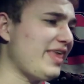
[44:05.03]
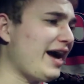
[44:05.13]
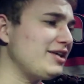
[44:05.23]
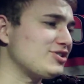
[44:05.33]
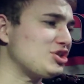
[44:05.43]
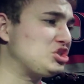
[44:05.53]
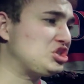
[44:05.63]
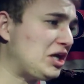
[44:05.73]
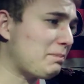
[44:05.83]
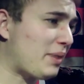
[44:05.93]
That is a
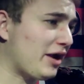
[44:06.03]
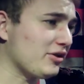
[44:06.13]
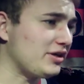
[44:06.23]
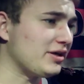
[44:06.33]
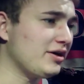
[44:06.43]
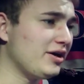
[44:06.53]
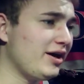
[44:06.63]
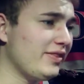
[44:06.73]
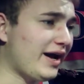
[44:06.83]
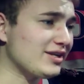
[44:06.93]
cheap penalty.
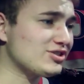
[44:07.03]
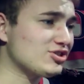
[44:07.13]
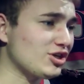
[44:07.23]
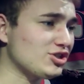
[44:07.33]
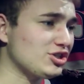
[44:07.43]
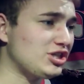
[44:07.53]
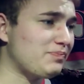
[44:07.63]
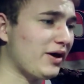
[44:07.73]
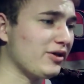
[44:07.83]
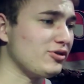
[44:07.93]
That is such a cheap
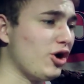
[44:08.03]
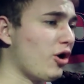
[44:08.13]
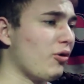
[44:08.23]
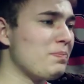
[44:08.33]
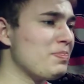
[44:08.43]
penalty. No.